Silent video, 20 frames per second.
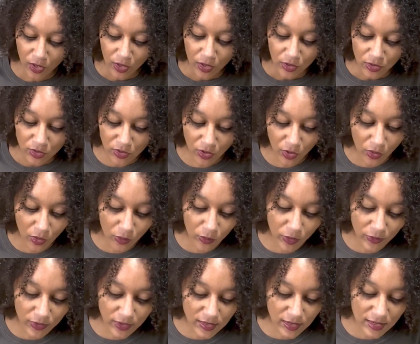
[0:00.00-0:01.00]
So what
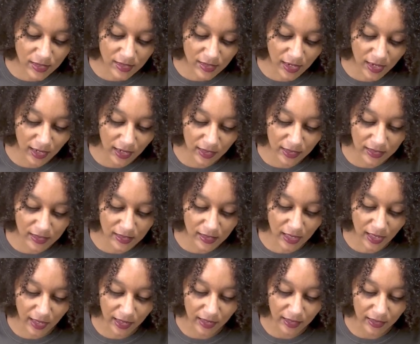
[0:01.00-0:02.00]
this is saying is
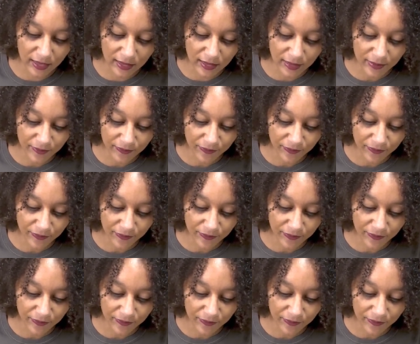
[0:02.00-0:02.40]
like